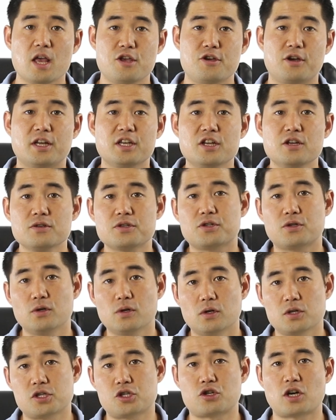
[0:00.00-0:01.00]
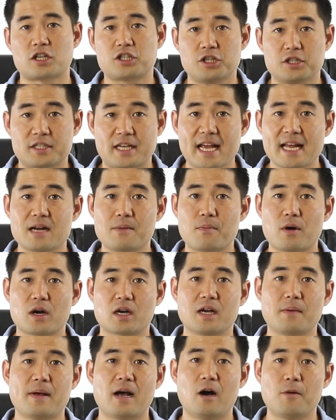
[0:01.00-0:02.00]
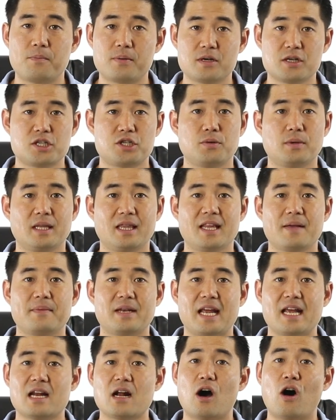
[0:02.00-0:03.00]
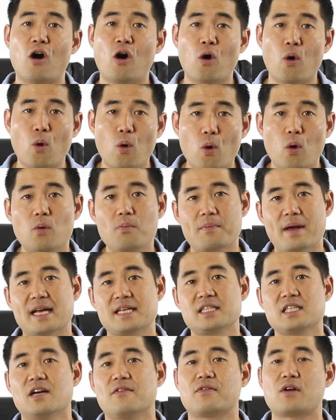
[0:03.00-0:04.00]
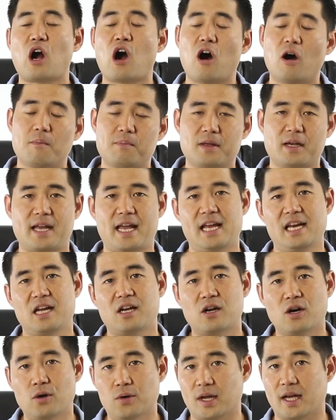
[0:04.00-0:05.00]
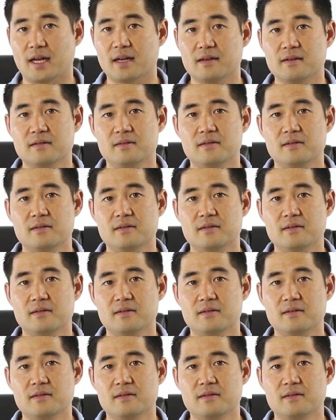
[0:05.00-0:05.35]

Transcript: You can use Google's structured data markup helper to eliminate a whole mess of complicated coding.